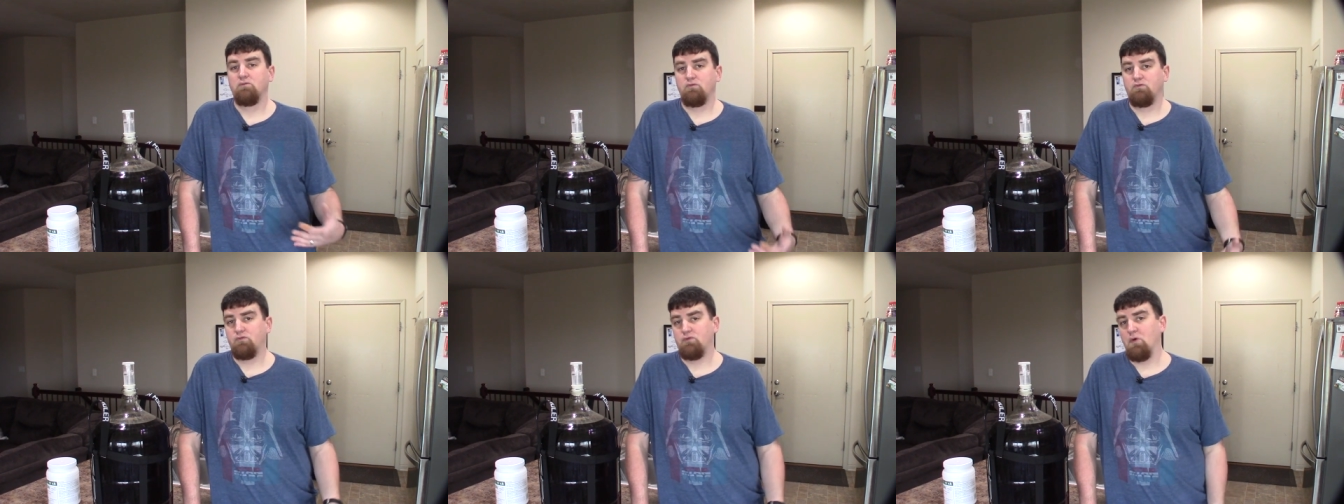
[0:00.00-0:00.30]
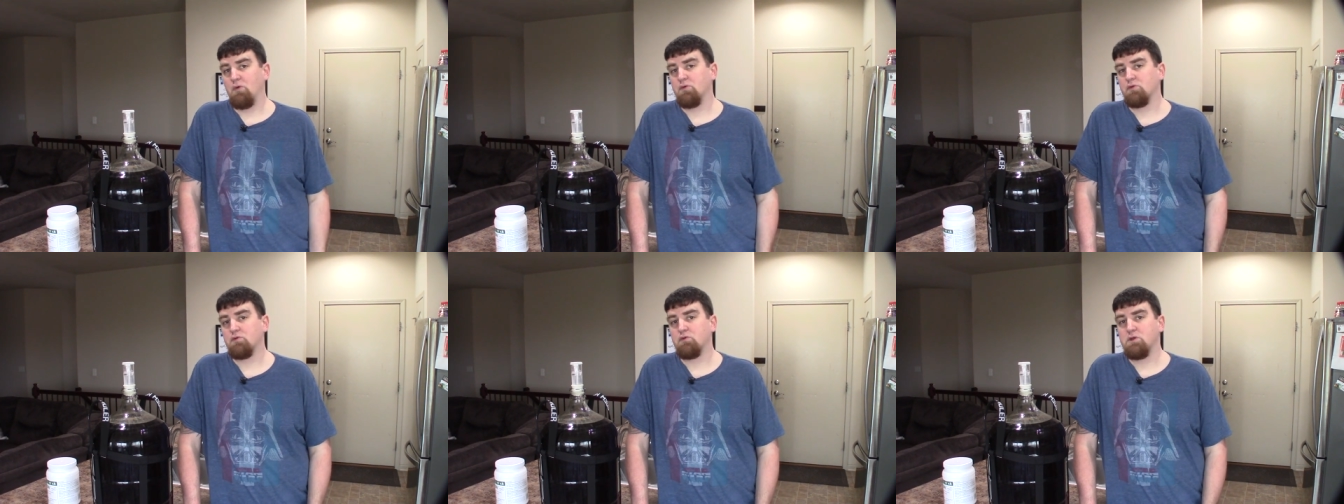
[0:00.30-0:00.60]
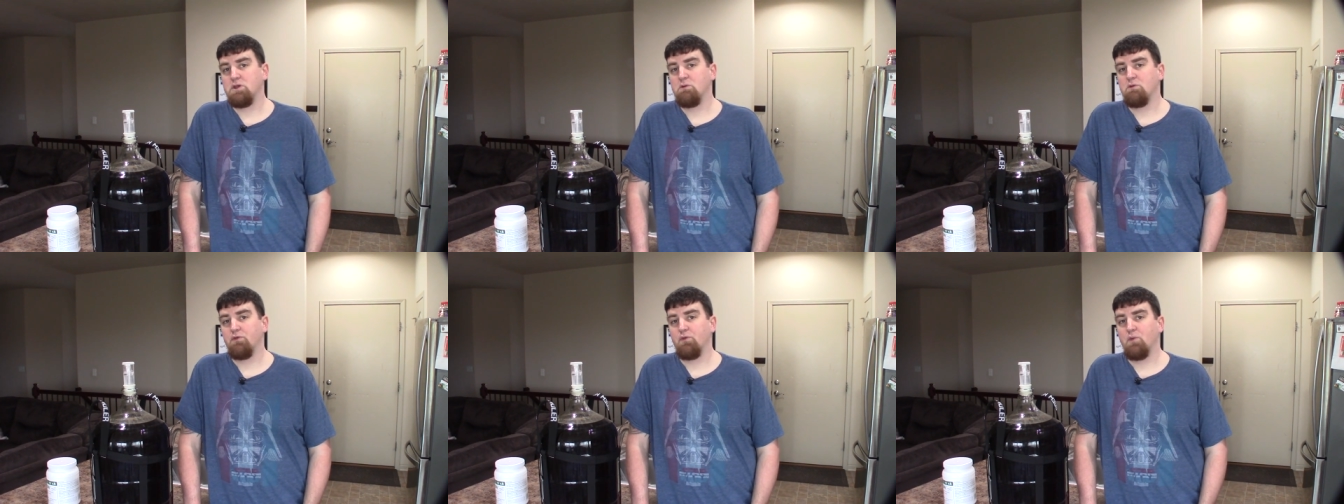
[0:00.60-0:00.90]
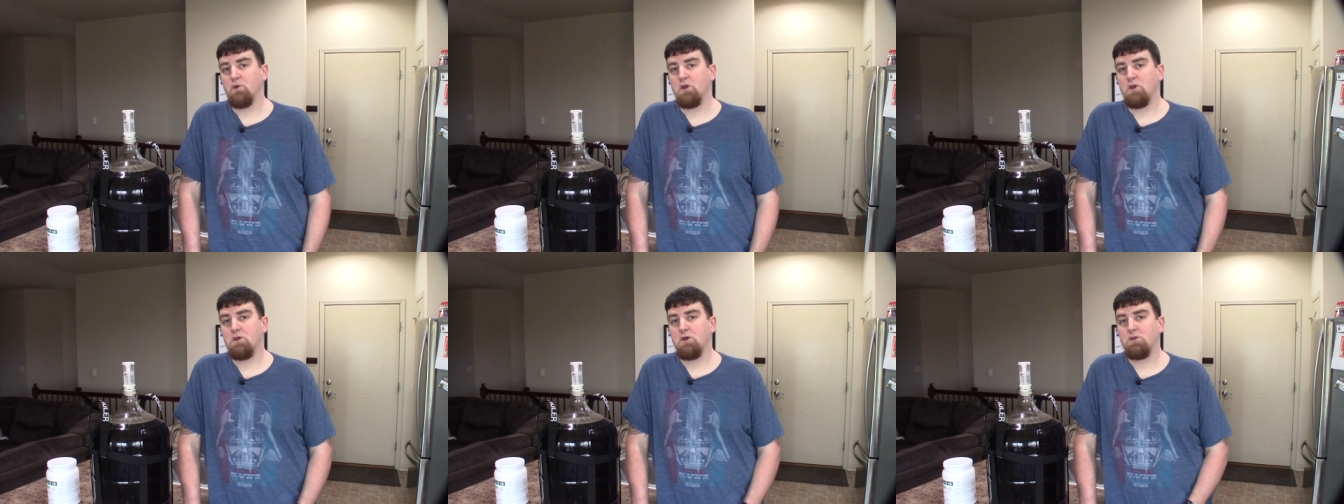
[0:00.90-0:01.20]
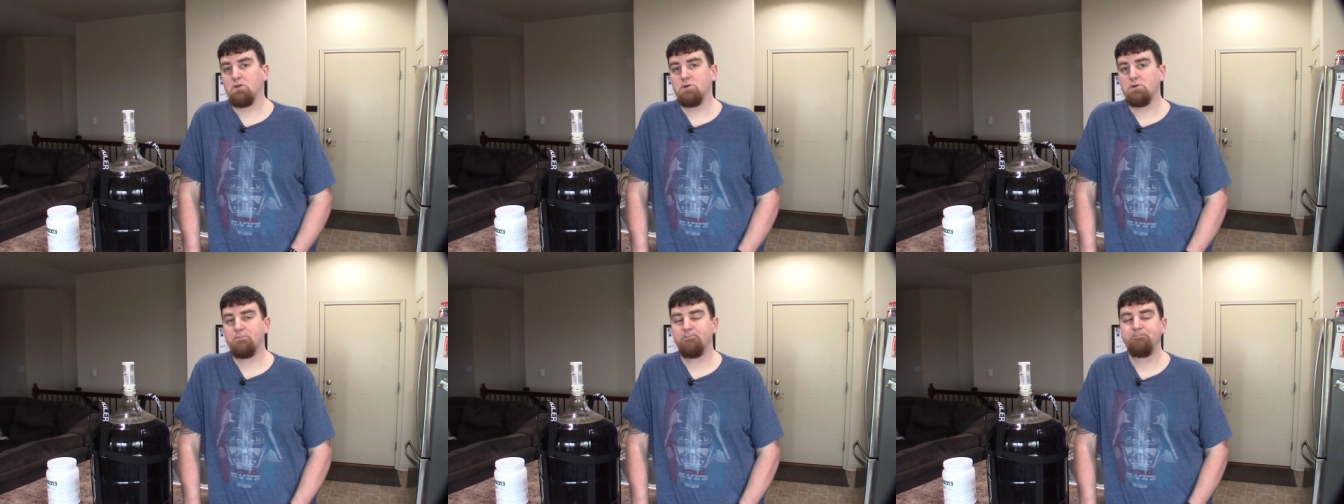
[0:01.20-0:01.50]
don't agree with one
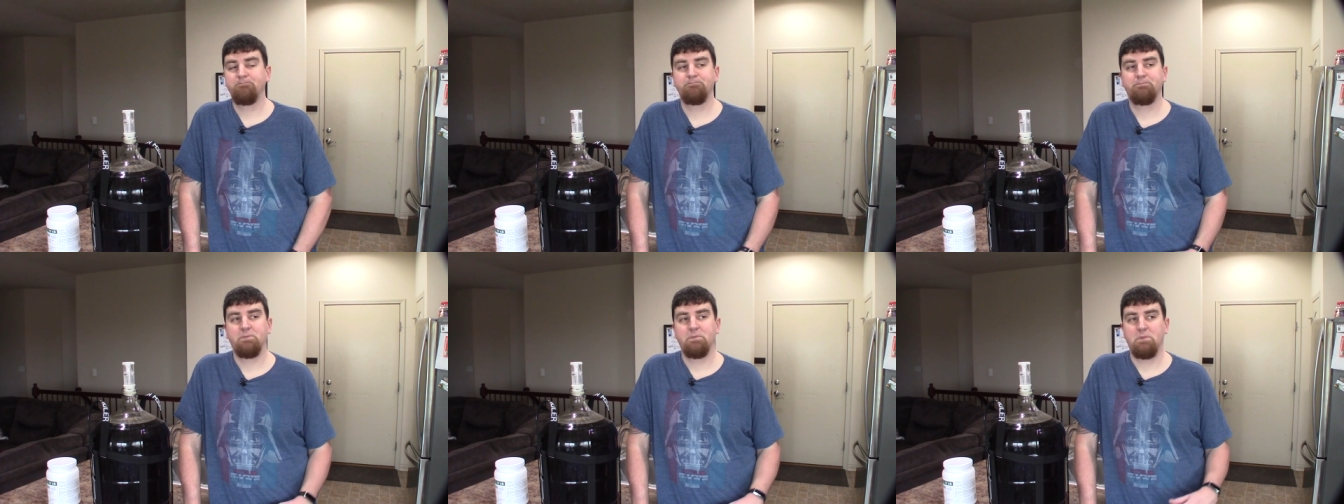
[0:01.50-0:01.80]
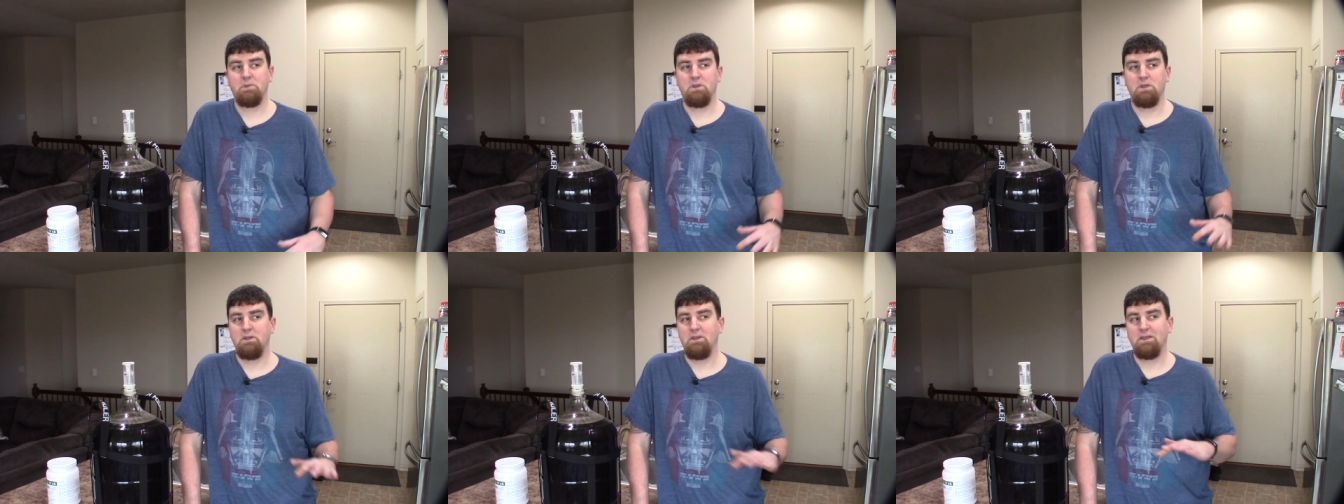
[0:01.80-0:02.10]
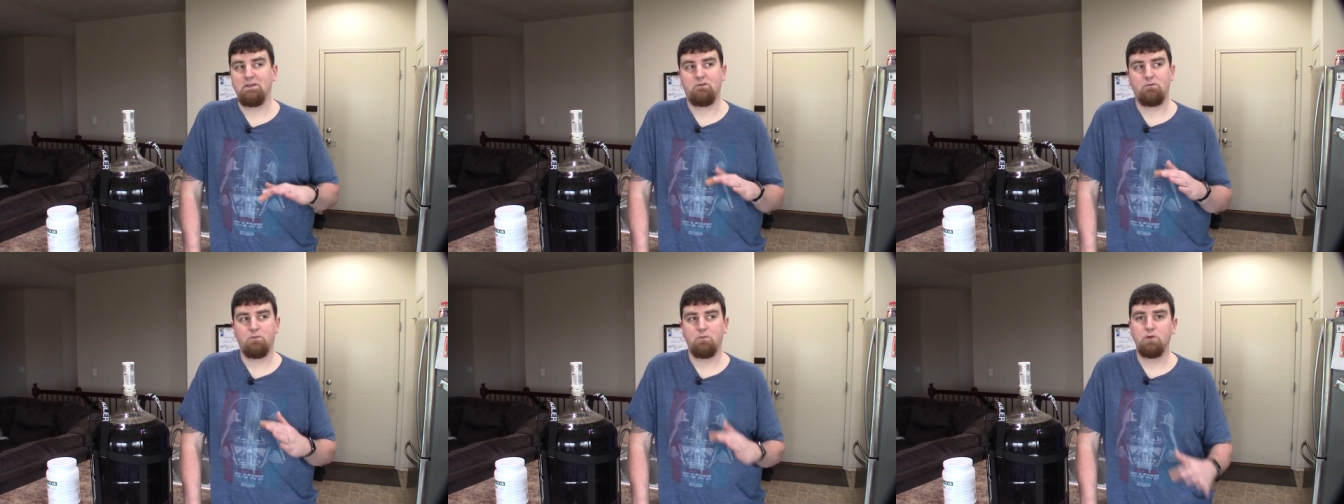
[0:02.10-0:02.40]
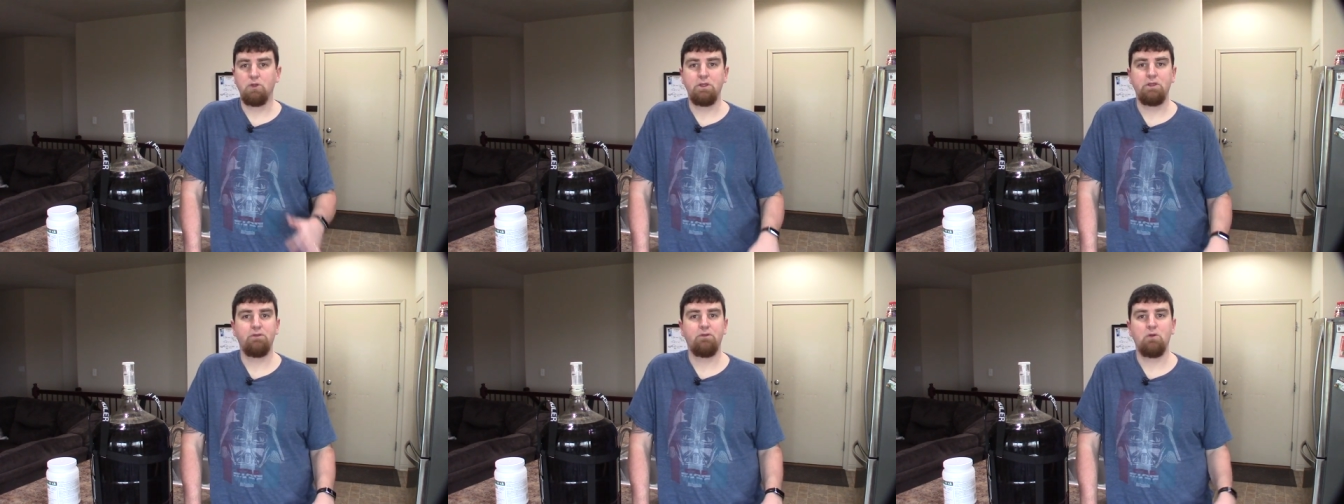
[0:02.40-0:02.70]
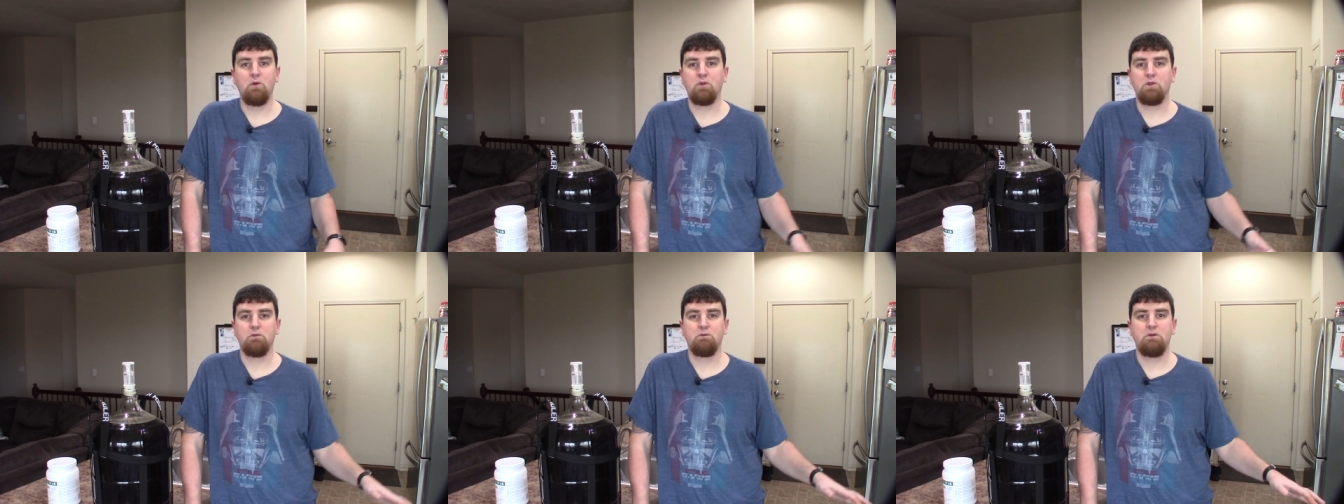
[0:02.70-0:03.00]
another. And that's really
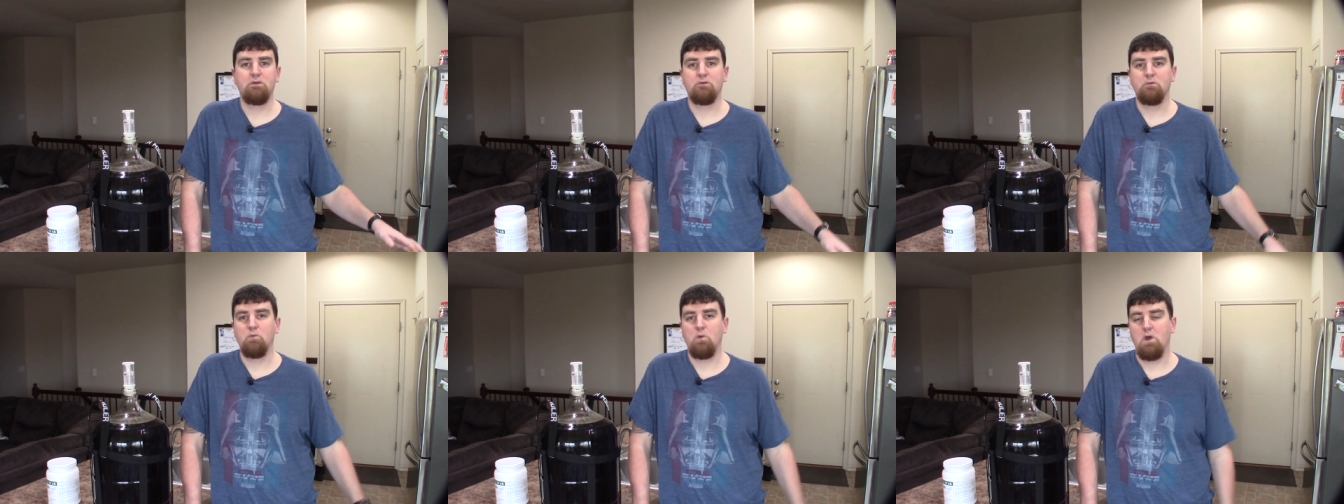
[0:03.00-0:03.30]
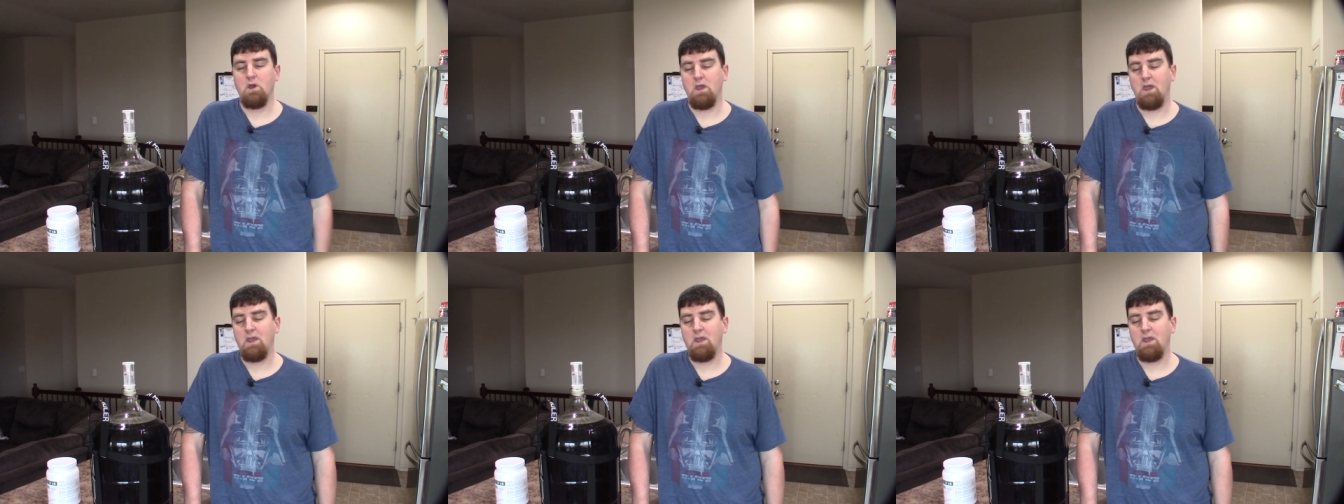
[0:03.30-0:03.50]
the only reason why.